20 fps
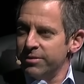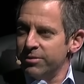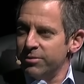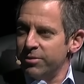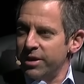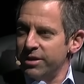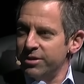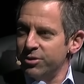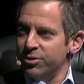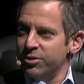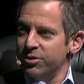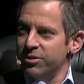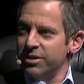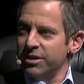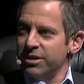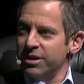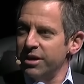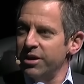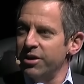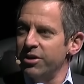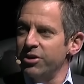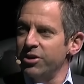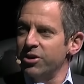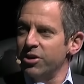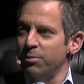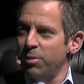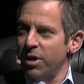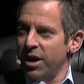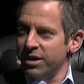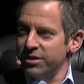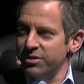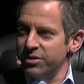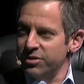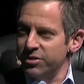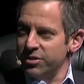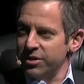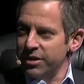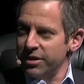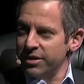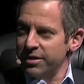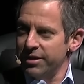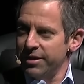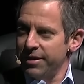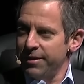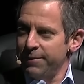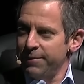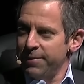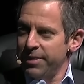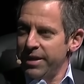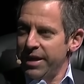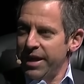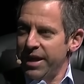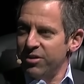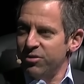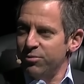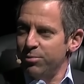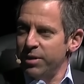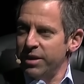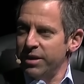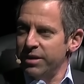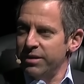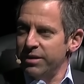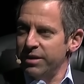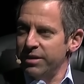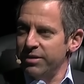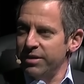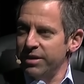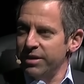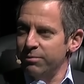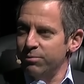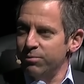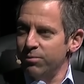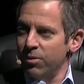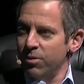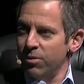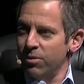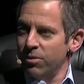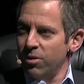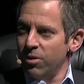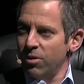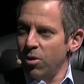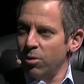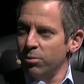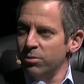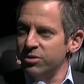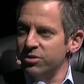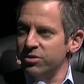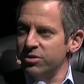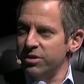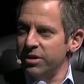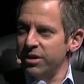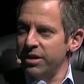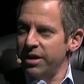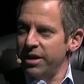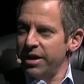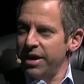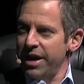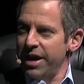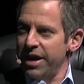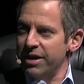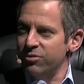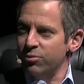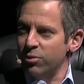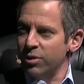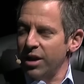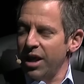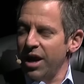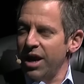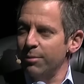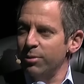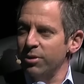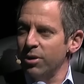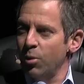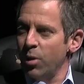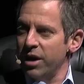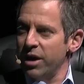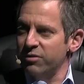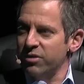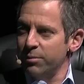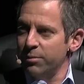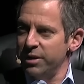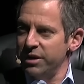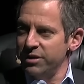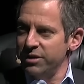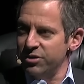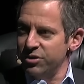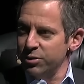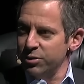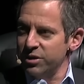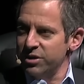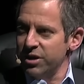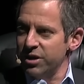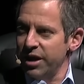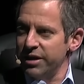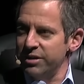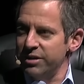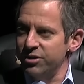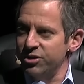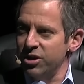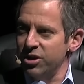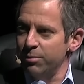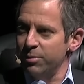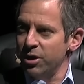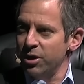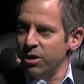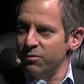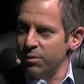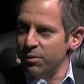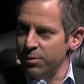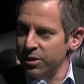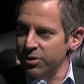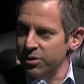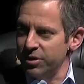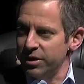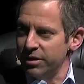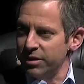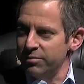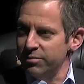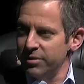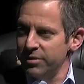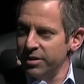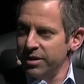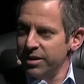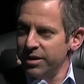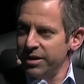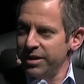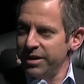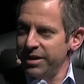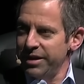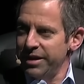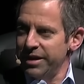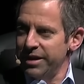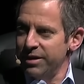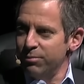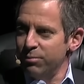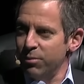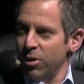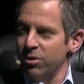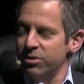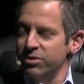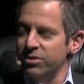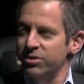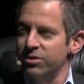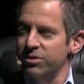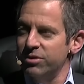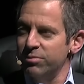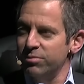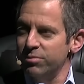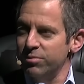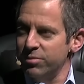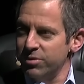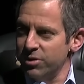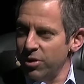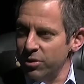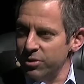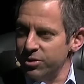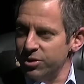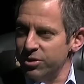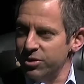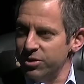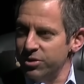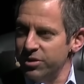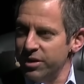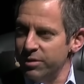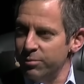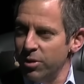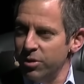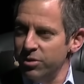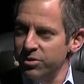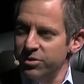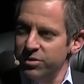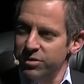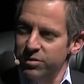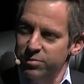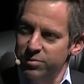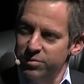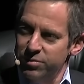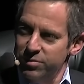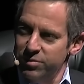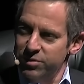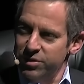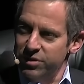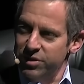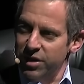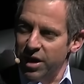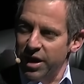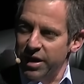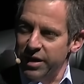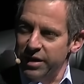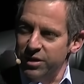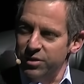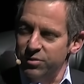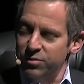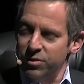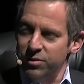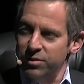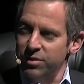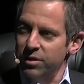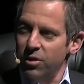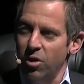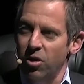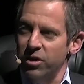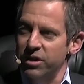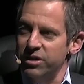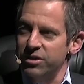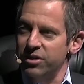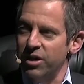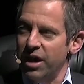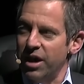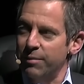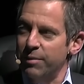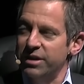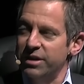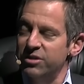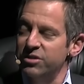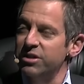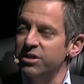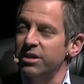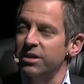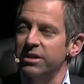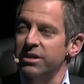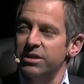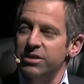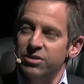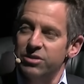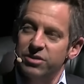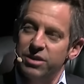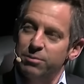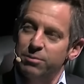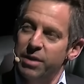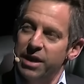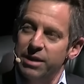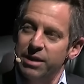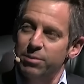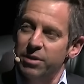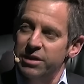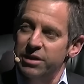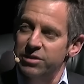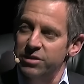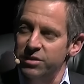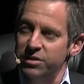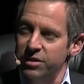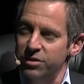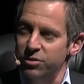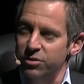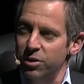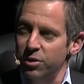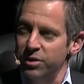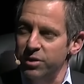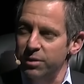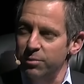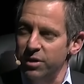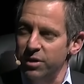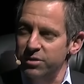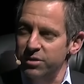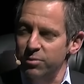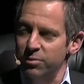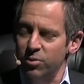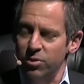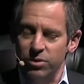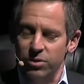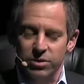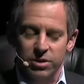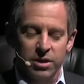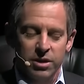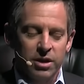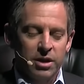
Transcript: right? So to declare your apostasy has been the almost as reliable a way of committing suicide as jumping off a building in most cultures and most societies for the longest time and still is in many places, as you know, in the Muslim world.